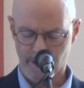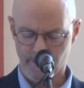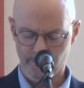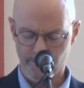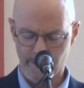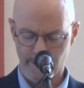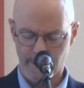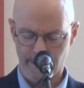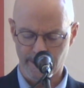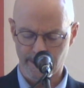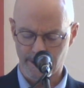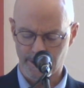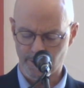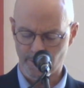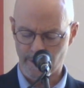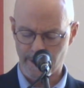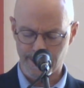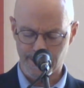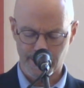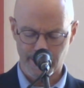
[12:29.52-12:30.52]
Corinthians
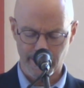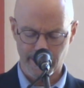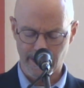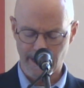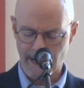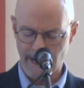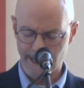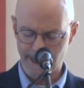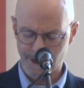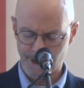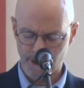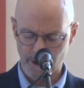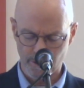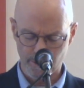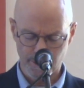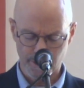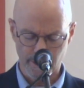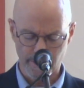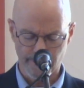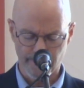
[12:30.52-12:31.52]
when he said, God
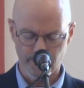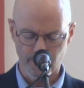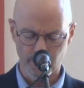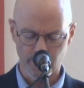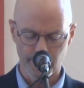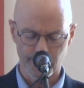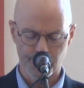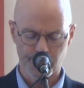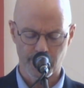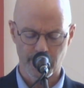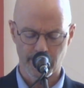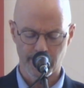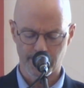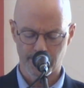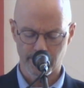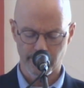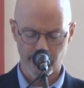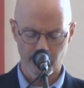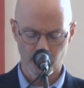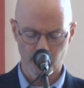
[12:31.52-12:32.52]
chose the foolish
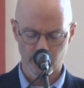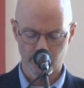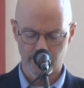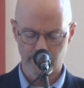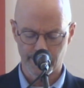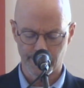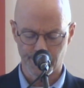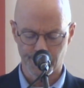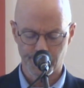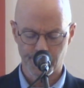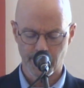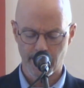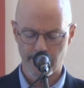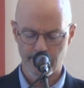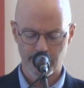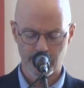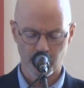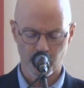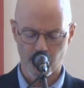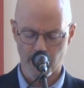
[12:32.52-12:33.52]
things of the world to
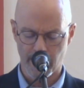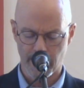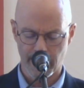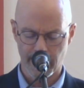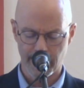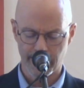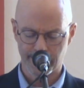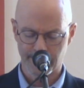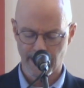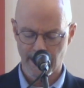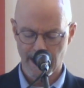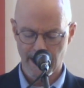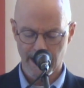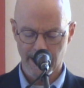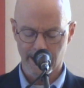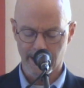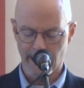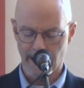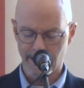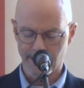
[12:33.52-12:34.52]
shame the wise.
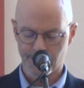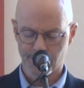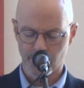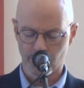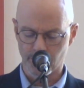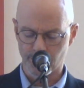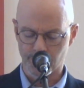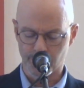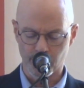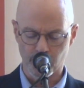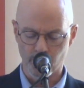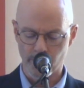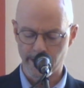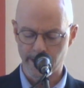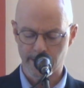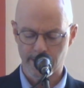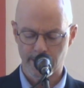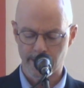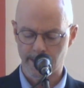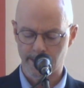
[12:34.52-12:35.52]
God chose the
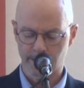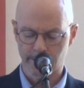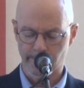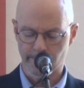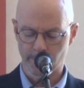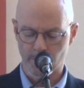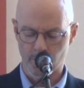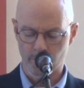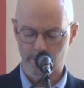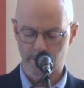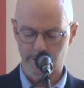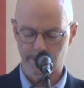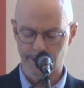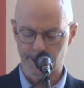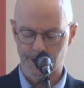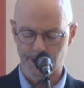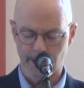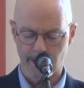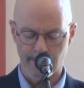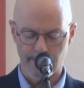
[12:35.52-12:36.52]
weak things of the world to
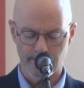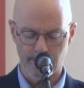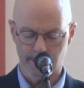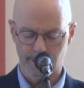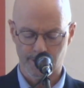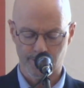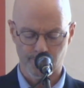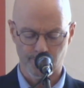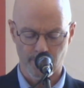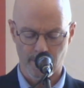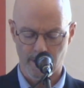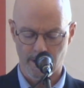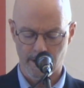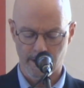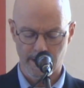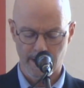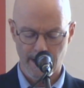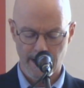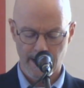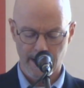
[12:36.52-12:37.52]
shame the
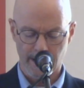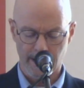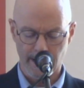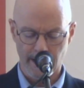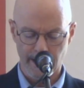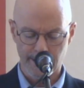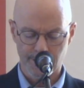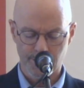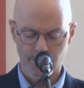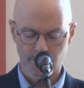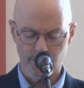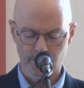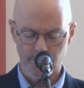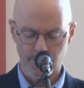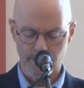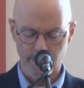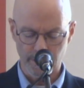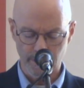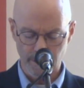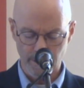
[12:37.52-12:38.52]
strong. God
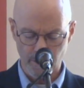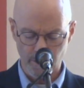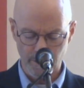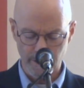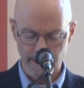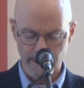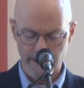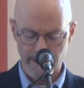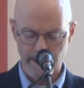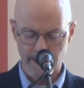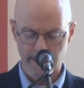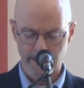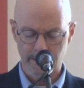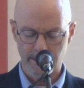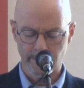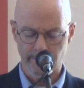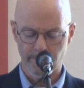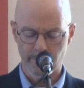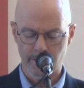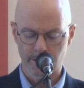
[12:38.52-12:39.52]
chose the lowly
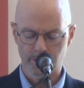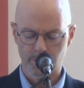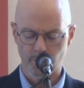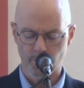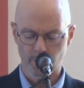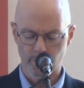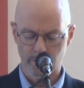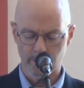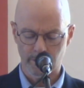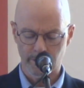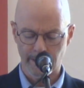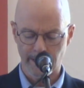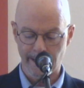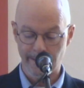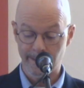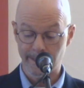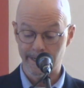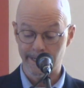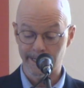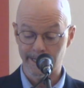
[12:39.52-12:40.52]
things of this world
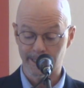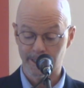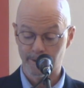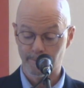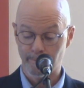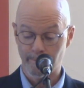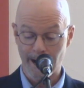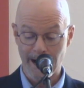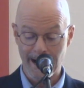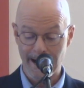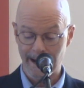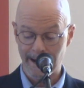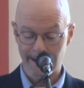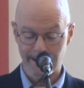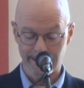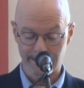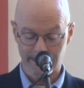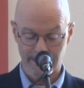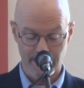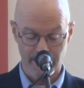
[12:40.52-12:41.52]
and the
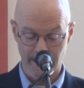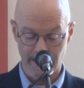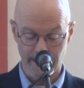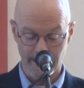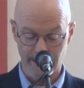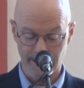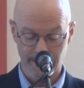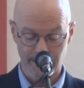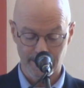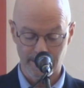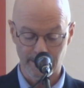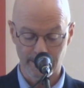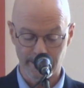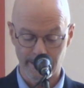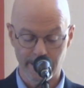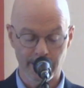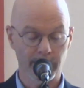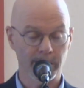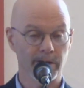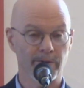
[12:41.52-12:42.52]
despised things to
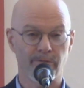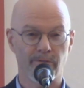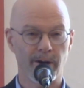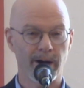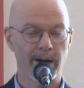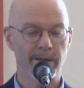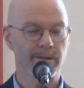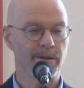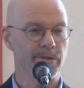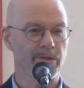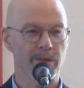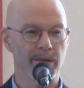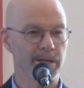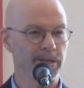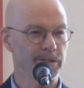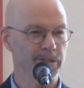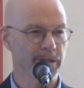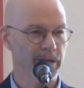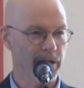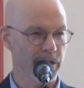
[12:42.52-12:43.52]
nullify the
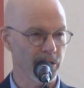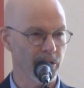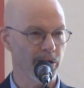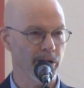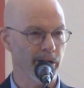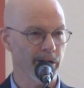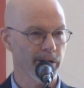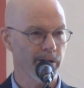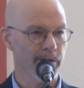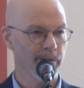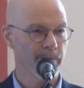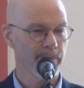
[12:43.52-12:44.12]
things that are.